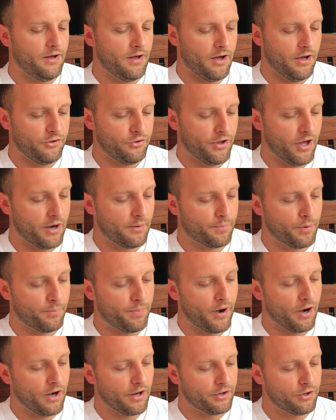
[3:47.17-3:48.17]
You got to
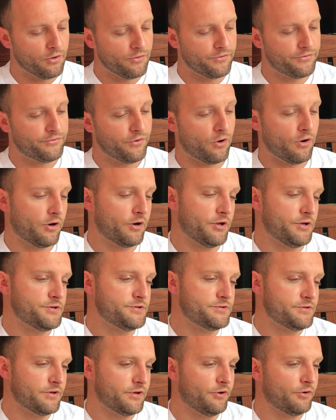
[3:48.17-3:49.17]
prepare like you're the starter
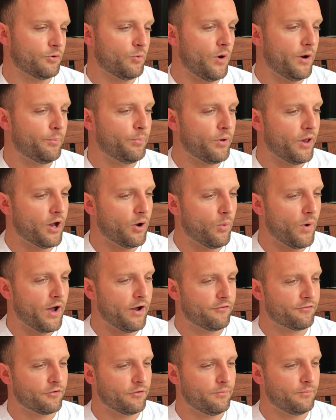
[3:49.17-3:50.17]
because you're one play
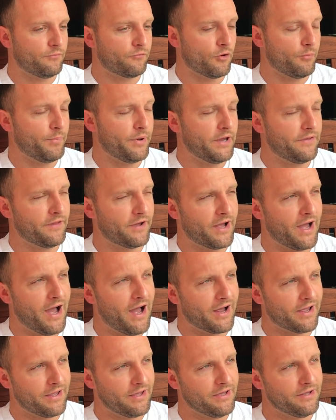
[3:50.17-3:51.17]
away from being the
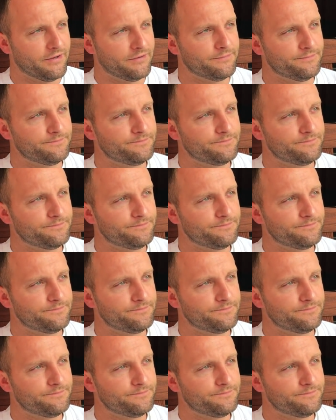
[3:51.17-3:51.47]
guy again.